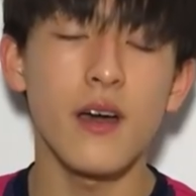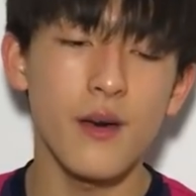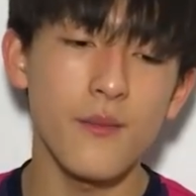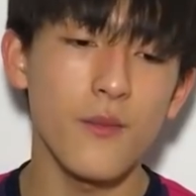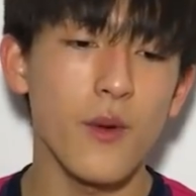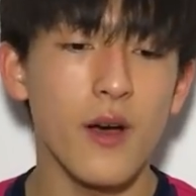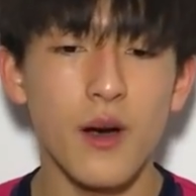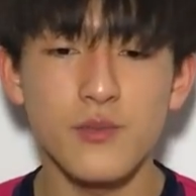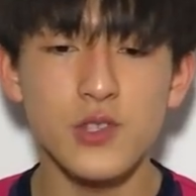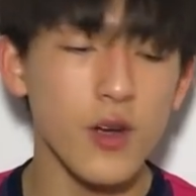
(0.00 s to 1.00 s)
well,
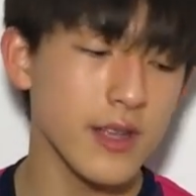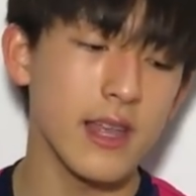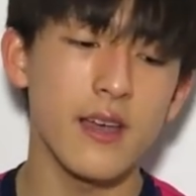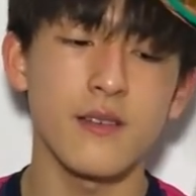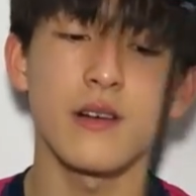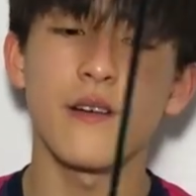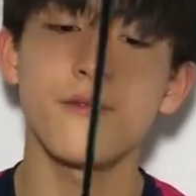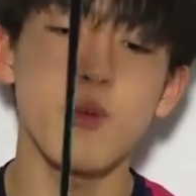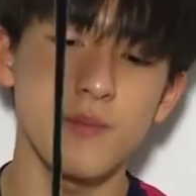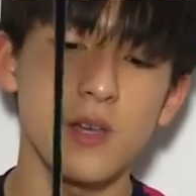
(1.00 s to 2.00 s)
I'm sorry that
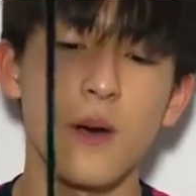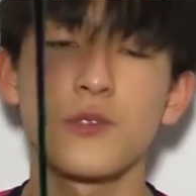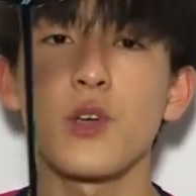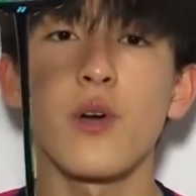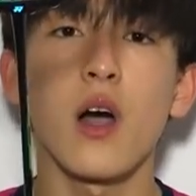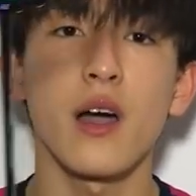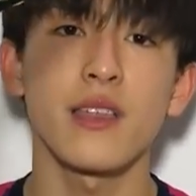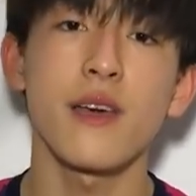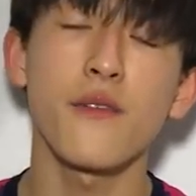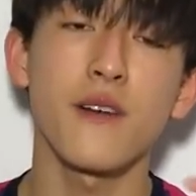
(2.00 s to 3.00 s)
I've gripped it up so high,
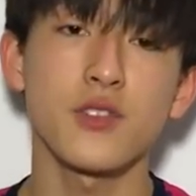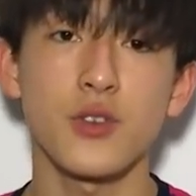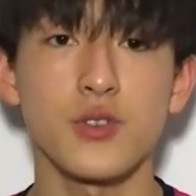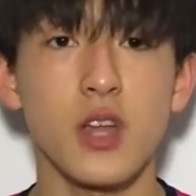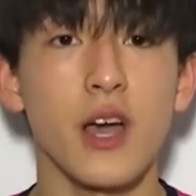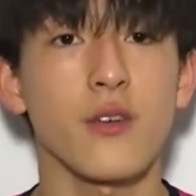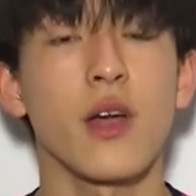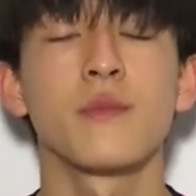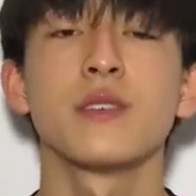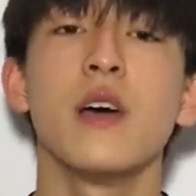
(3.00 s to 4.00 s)
therefore I have to use diagrams.